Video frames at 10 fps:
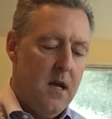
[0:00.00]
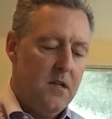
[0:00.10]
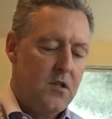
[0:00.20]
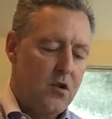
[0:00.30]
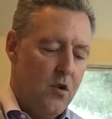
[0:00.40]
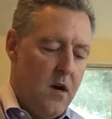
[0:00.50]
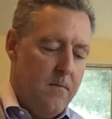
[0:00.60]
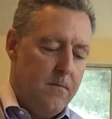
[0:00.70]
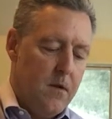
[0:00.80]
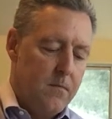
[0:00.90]
And so
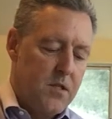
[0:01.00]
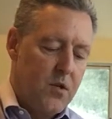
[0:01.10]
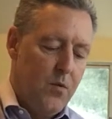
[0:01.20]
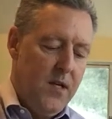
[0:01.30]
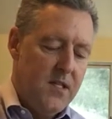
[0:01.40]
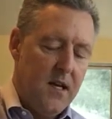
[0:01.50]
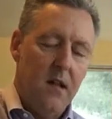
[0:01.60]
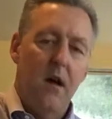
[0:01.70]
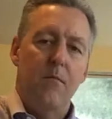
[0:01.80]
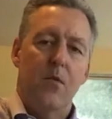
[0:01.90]
I'm, I'm squeezing
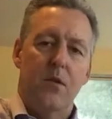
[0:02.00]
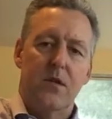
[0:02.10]
a lot more.